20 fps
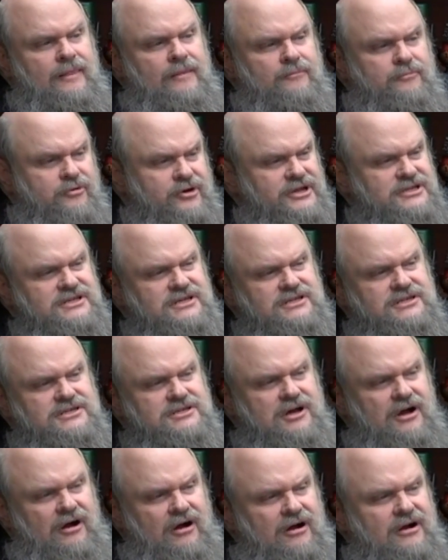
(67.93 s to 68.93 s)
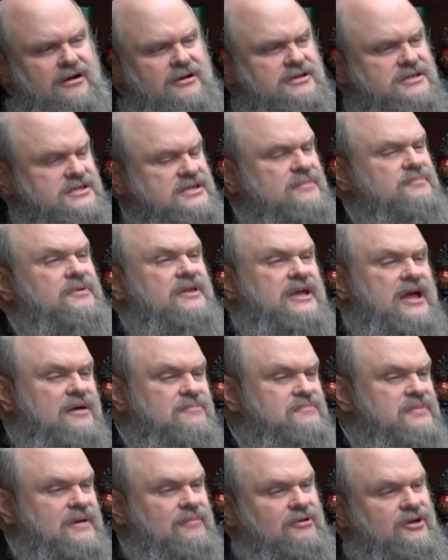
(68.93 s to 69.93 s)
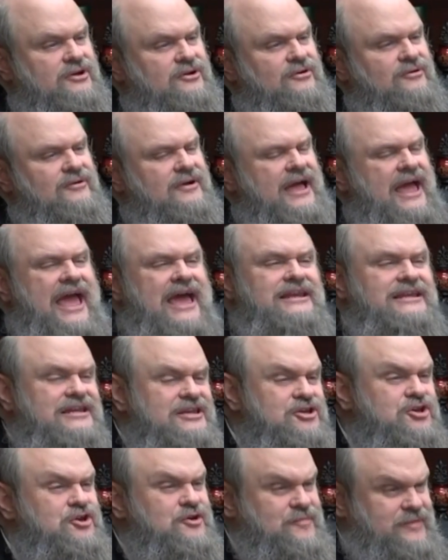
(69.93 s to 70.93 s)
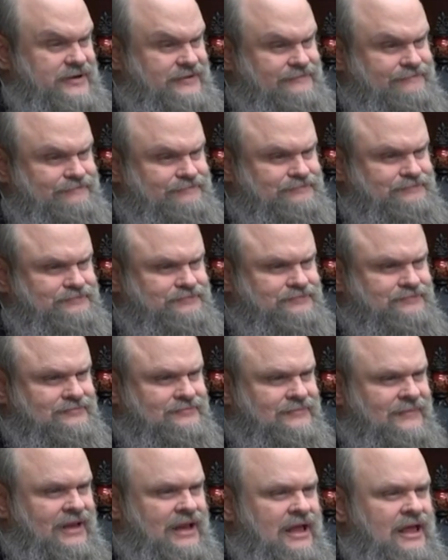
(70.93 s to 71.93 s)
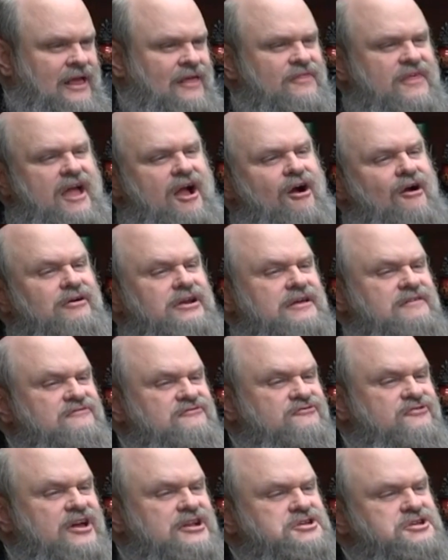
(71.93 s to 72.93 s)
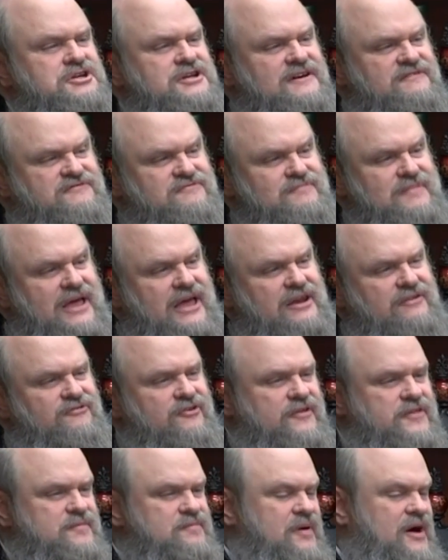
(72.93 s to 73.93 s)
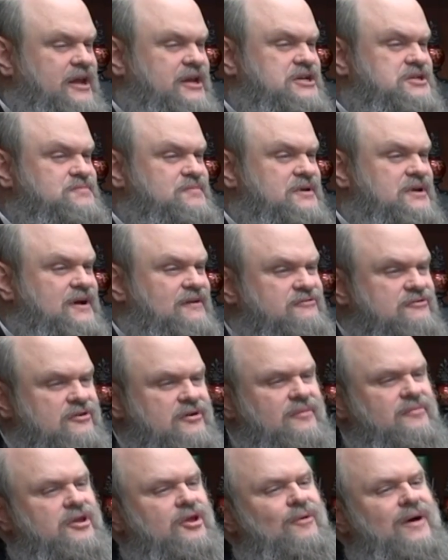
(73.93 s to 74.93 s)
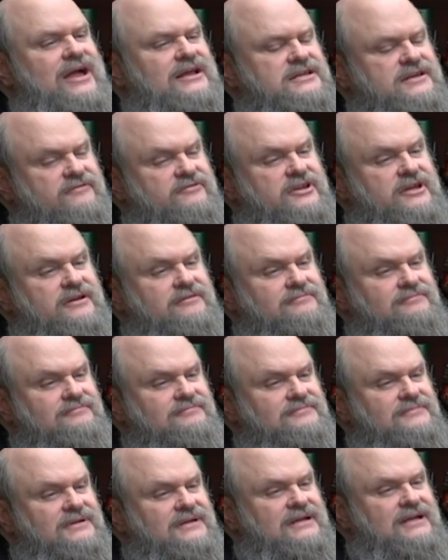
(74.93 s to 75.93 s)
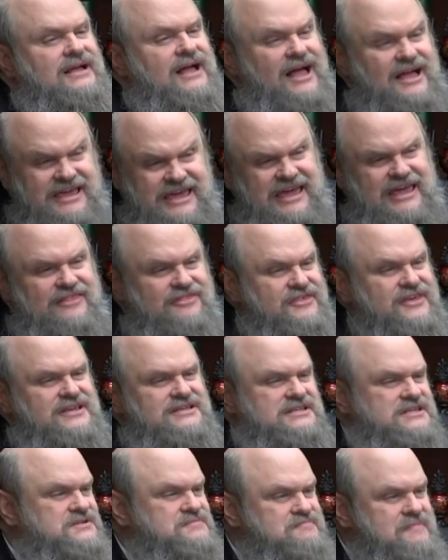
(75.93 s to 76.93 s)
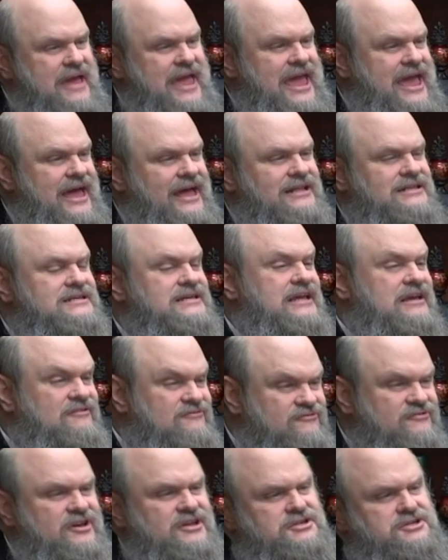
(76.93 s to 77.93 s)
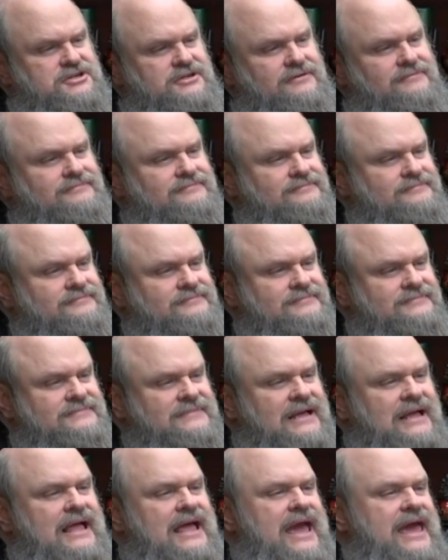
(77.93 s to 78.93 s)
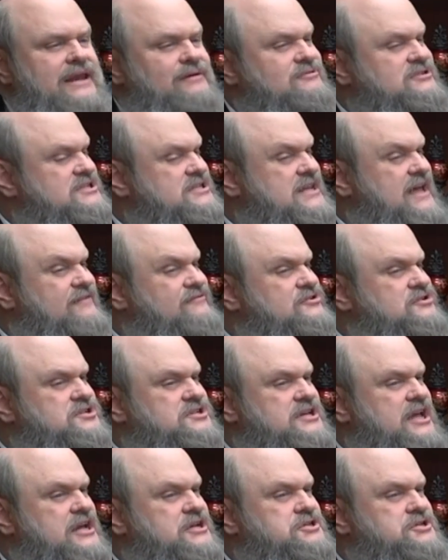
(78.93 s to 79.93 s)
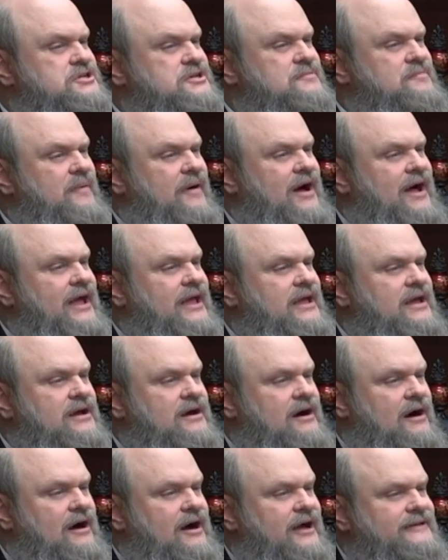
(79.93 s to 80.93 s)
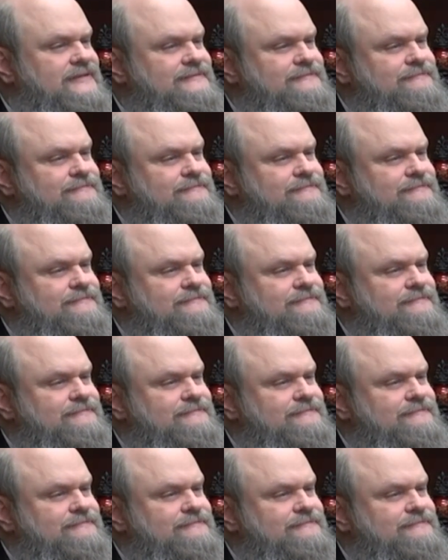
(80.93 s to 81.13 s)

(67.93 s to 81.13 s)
Prisons are simply unbiblical and inhuman. They are an invention of men for the punishment of criminal activity. Again, this is man's invention, and it was never sanctioned by God.